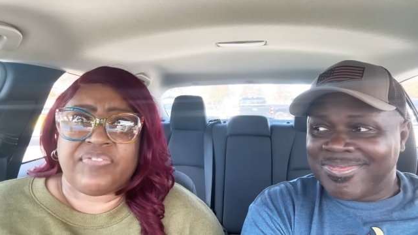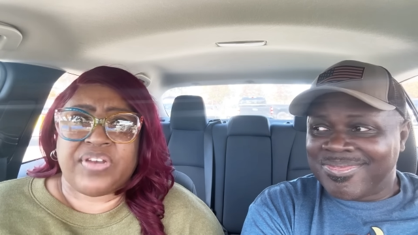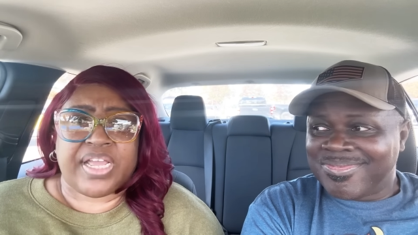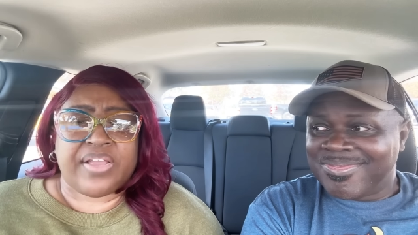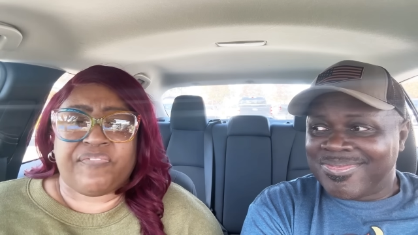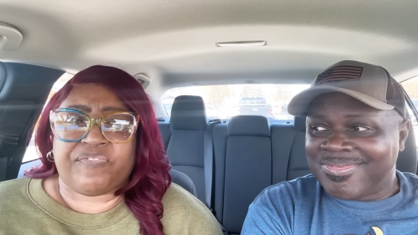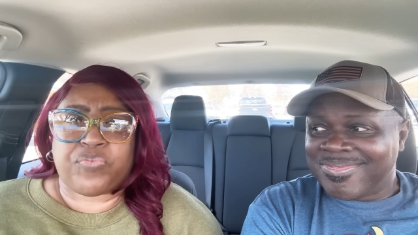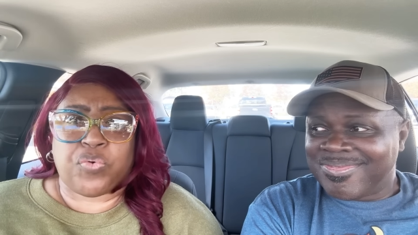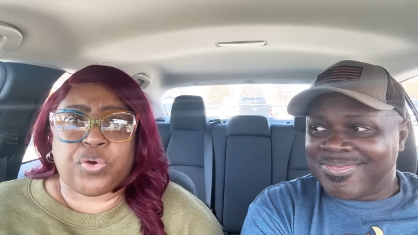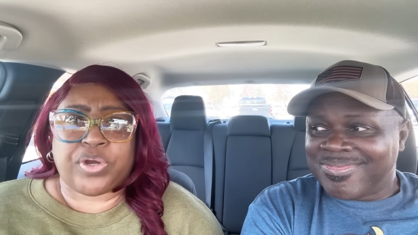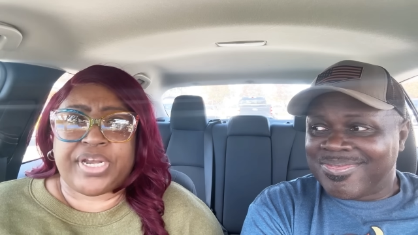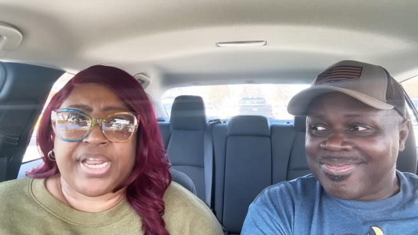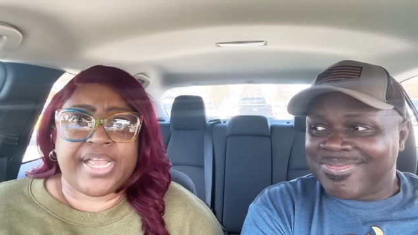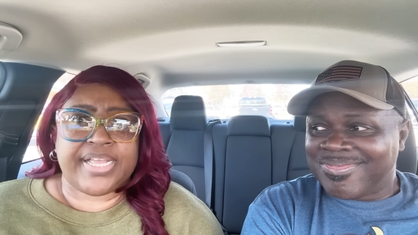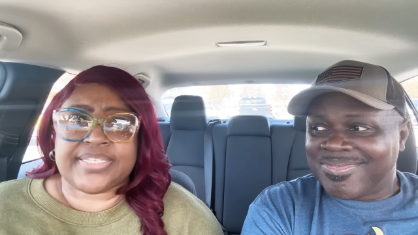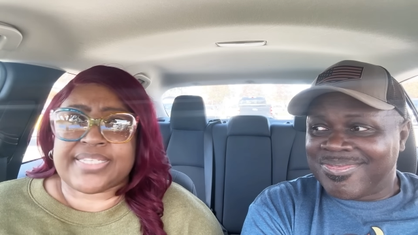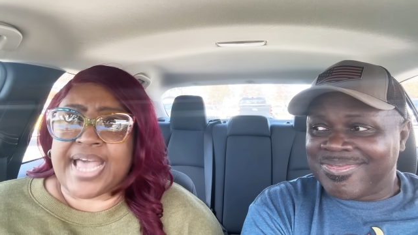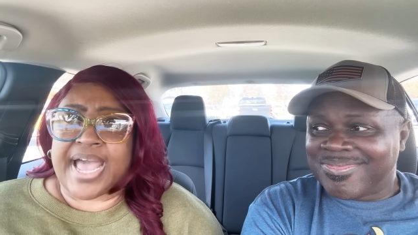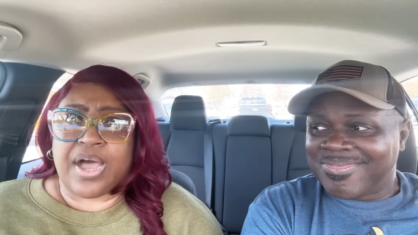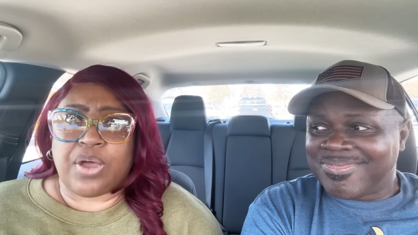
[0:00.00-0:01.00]
Speaker 1: days, four
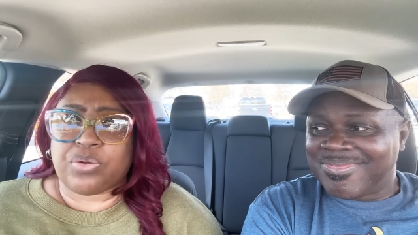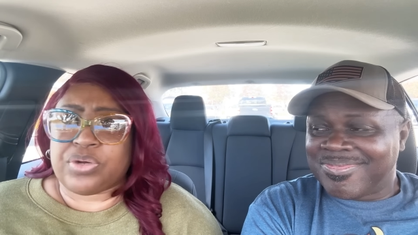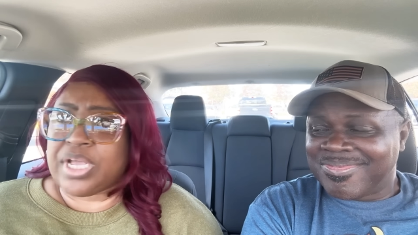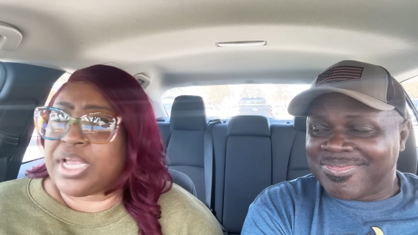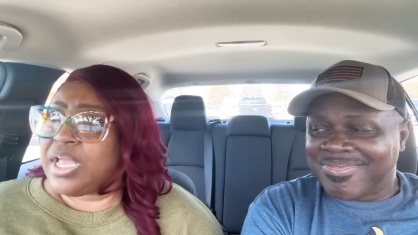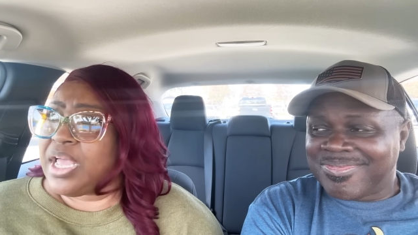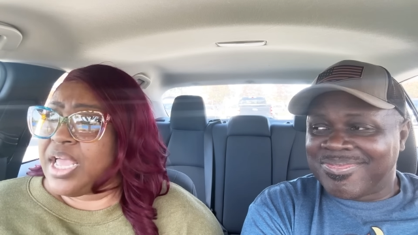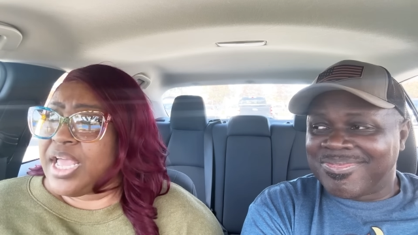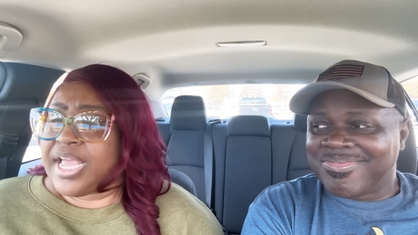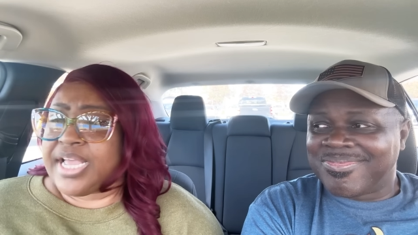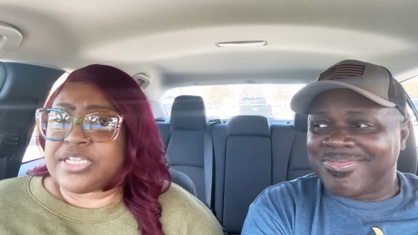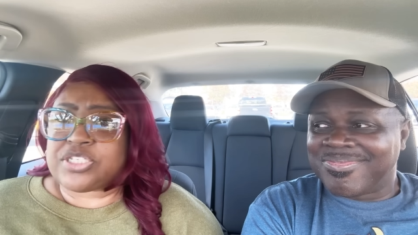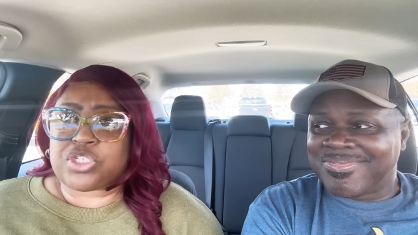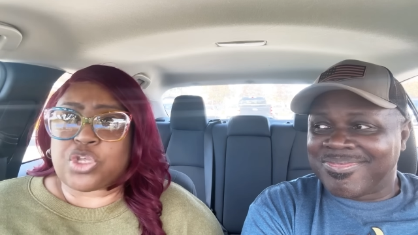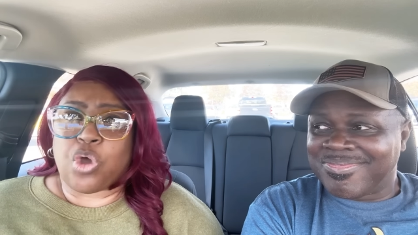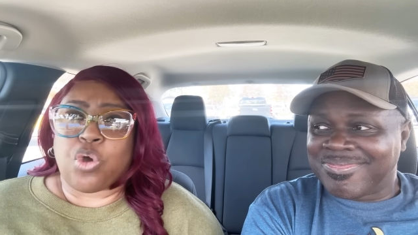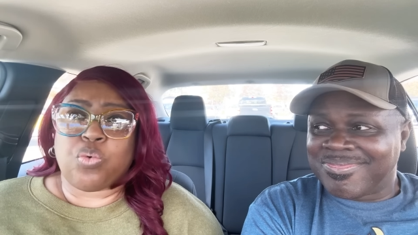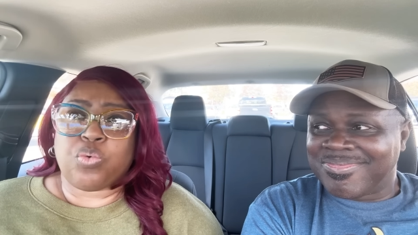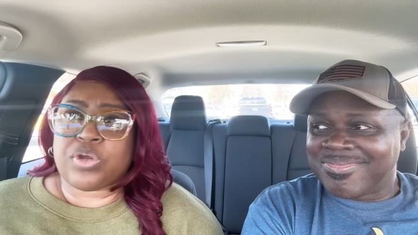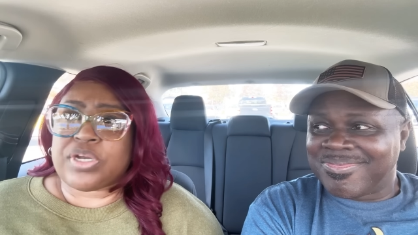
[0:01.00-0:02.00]
days out, and
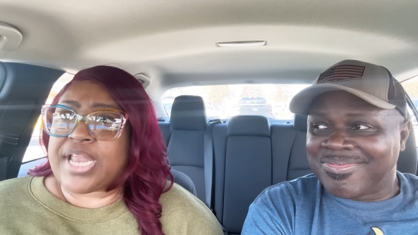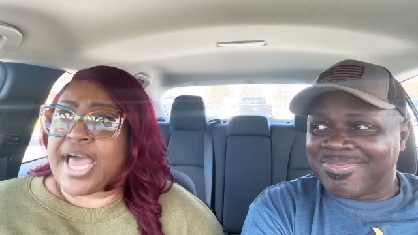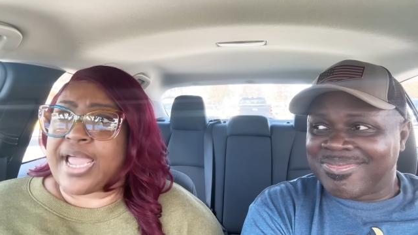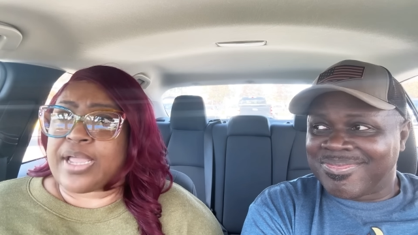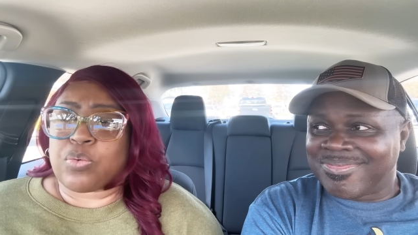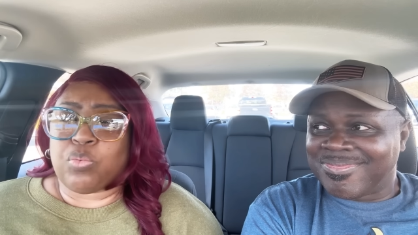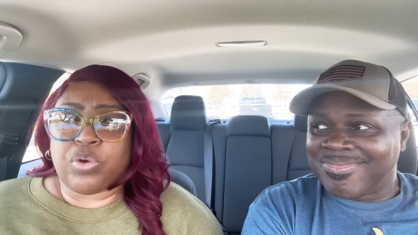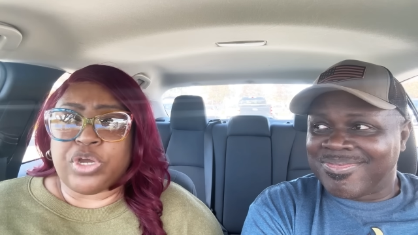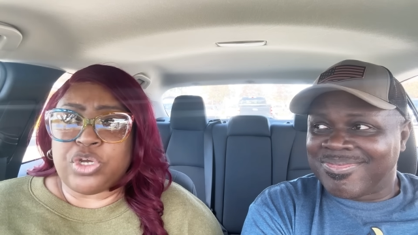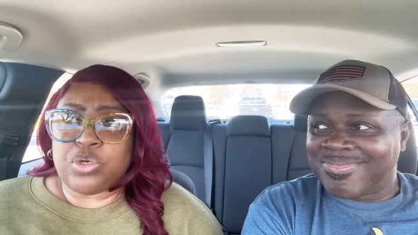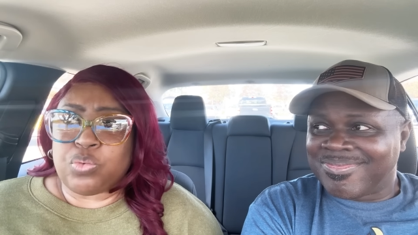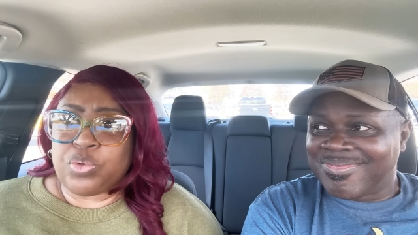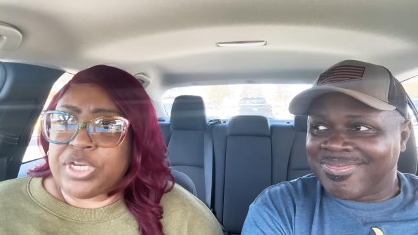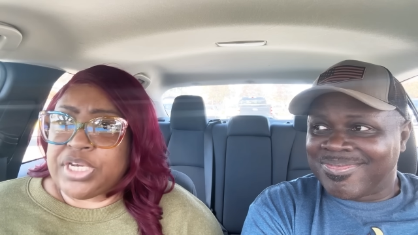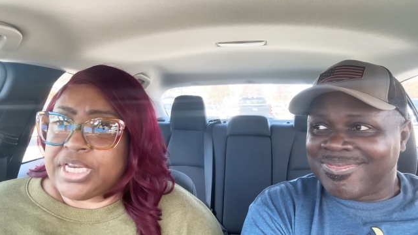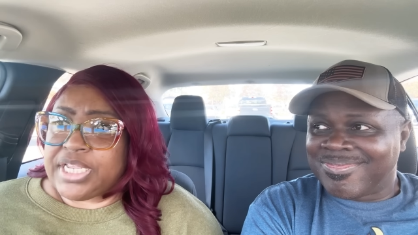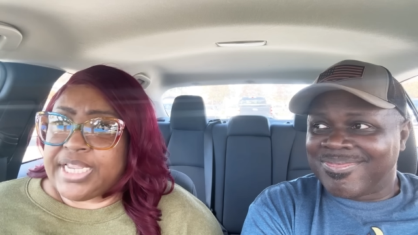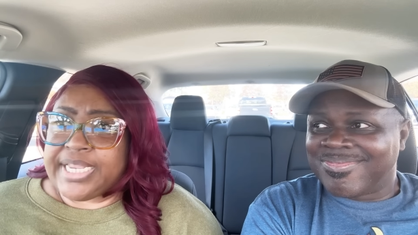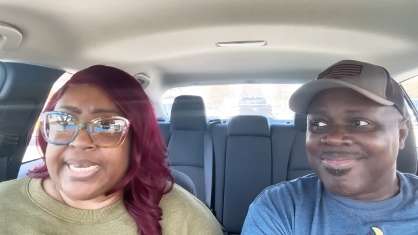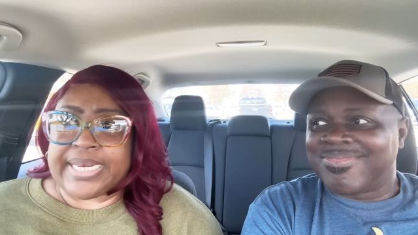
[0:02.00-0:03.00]
so we're like, what do
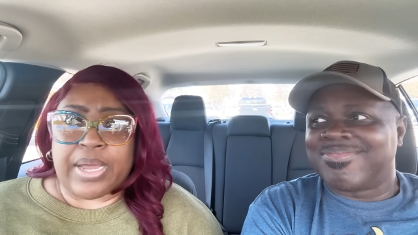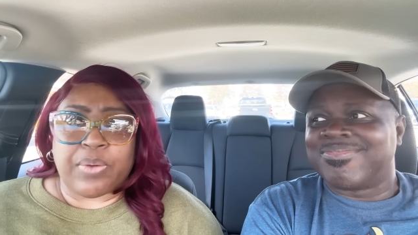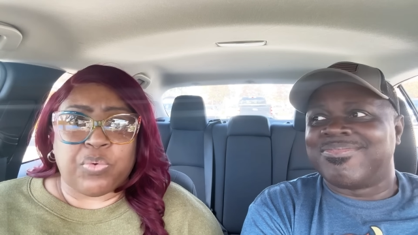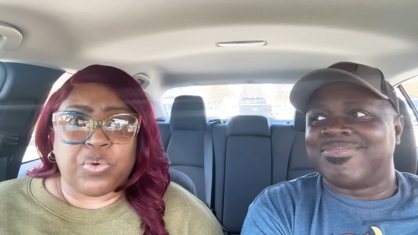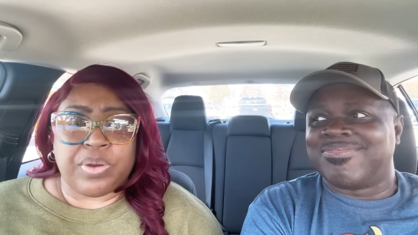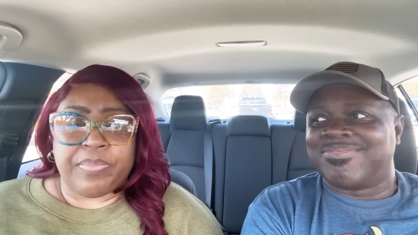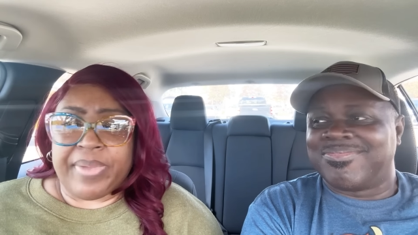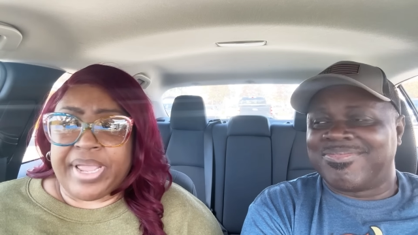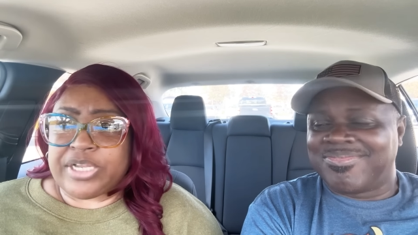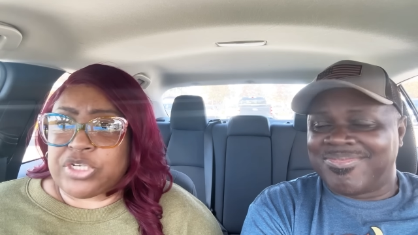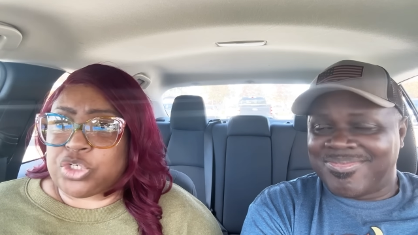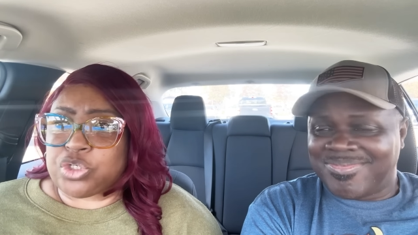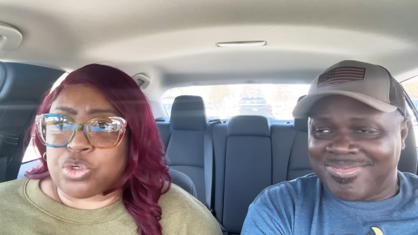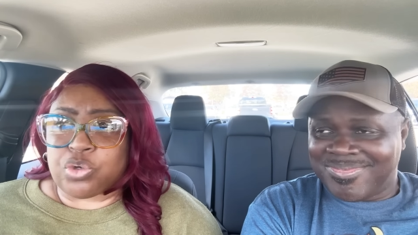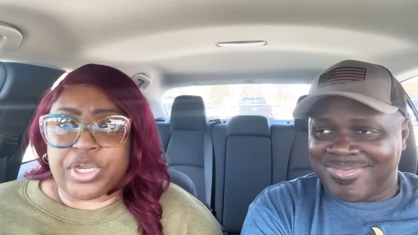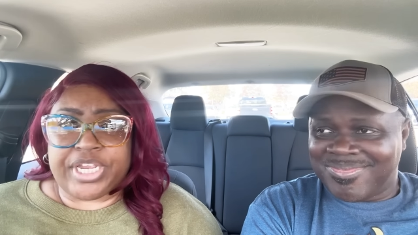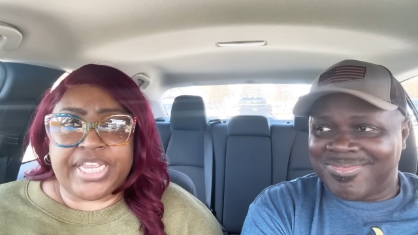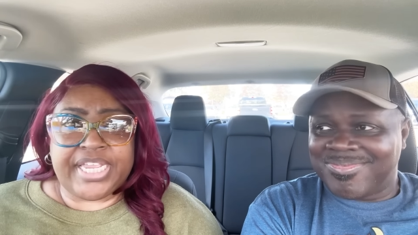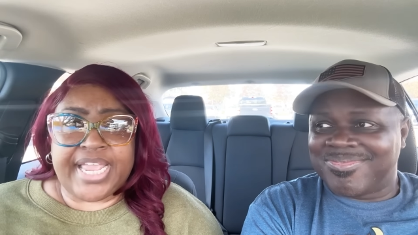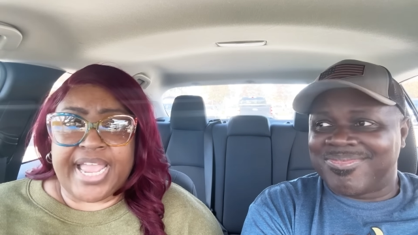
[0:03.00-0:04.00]
we need? I want to make
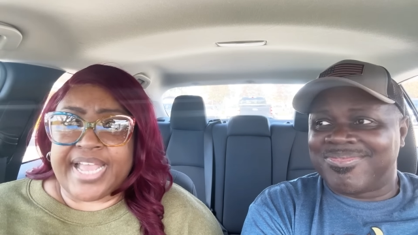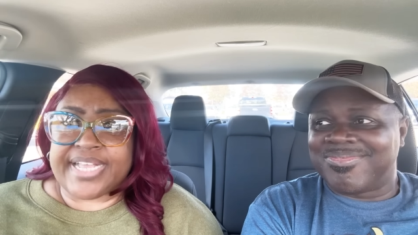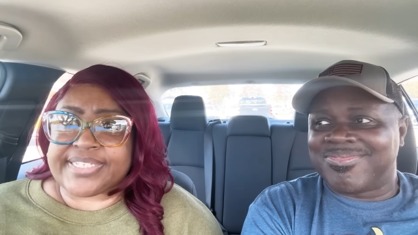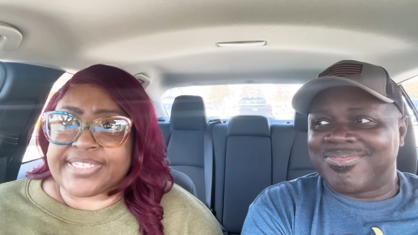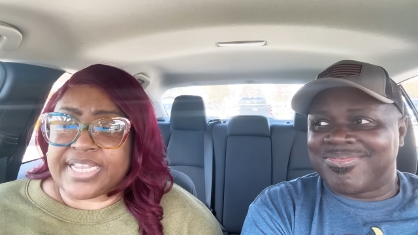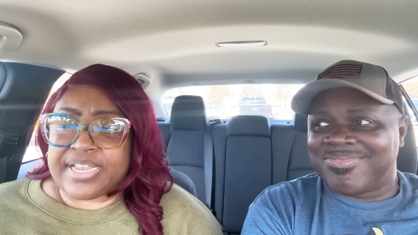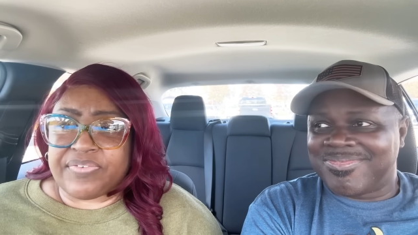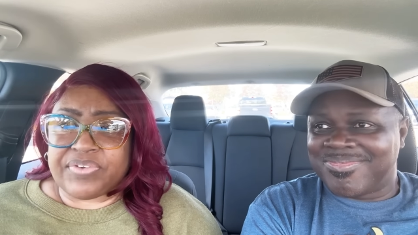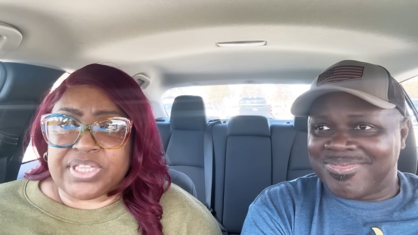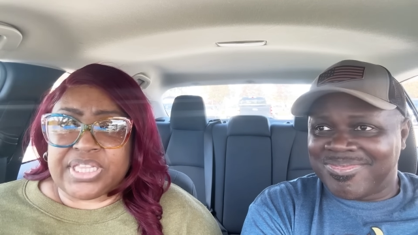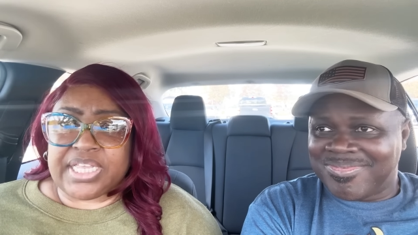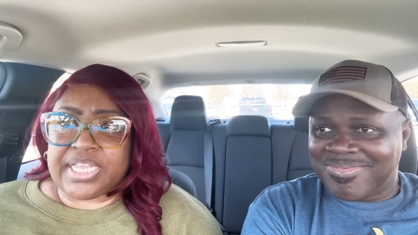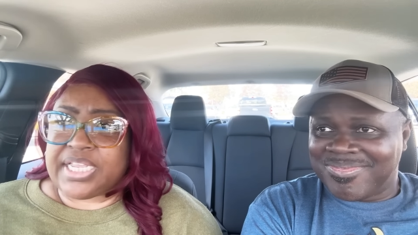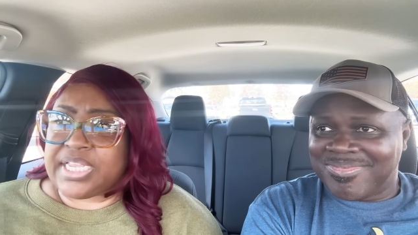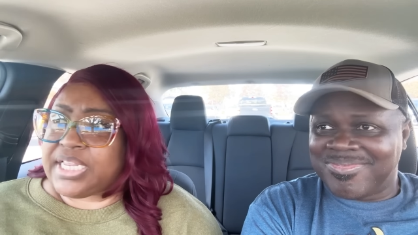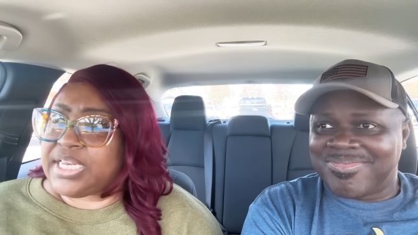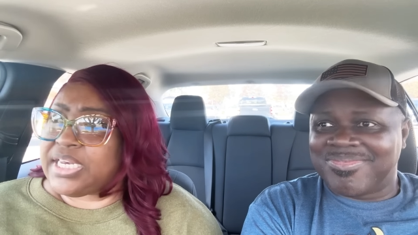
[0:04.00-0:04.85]
sure he has everything he